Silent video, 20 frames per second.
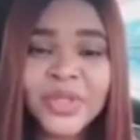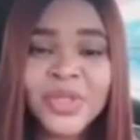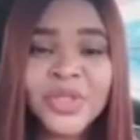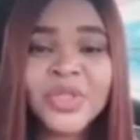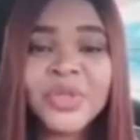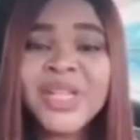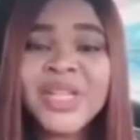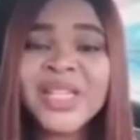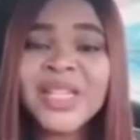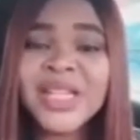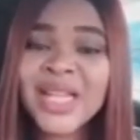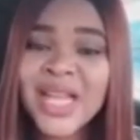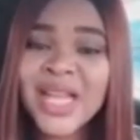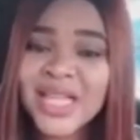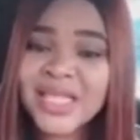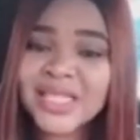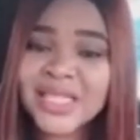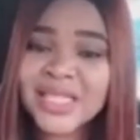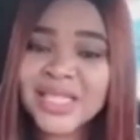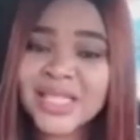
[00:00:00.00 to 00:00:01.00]
During the
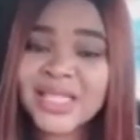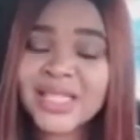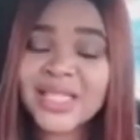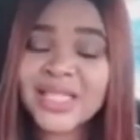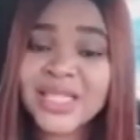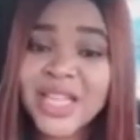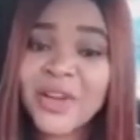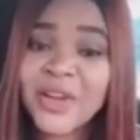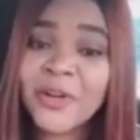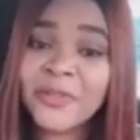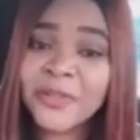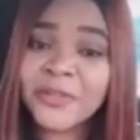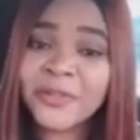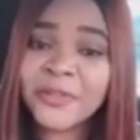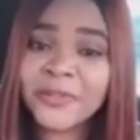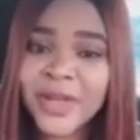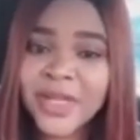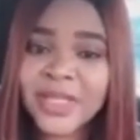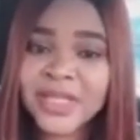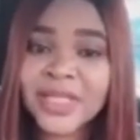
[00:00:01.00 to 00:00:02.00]
last day of the
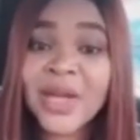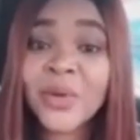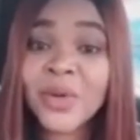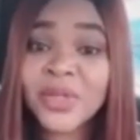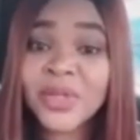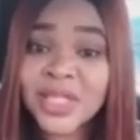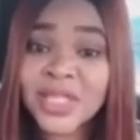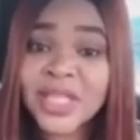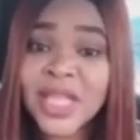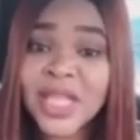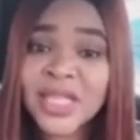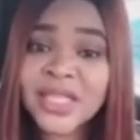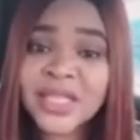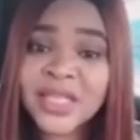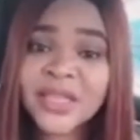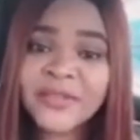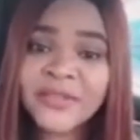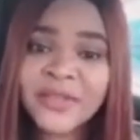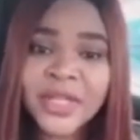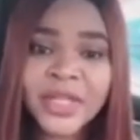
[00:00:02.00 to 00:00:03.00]
fast, that was the
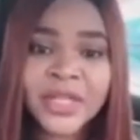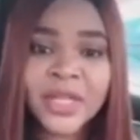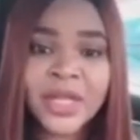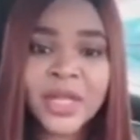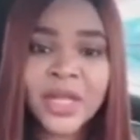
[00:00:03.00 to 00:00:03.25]
Thanksgiving,